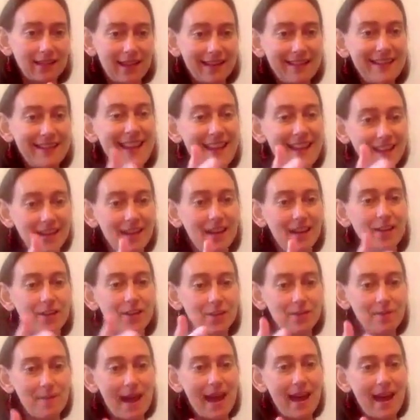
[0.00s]
and getting on
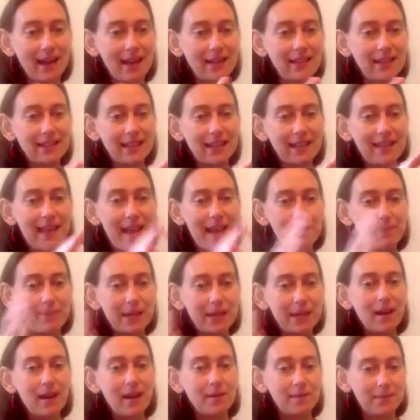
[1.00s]
your mat is that
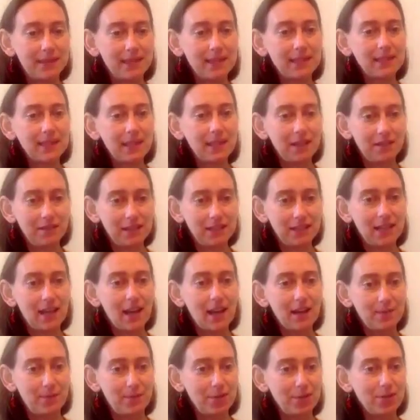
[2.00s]
becomes a sacred
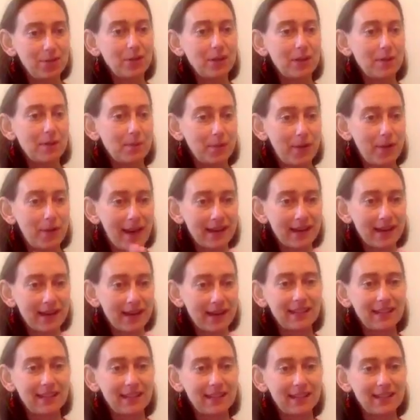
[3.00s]
time where you can
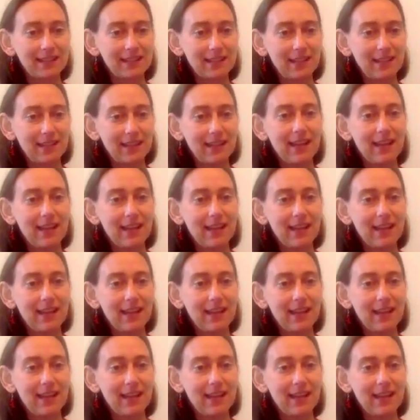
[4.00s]
practice.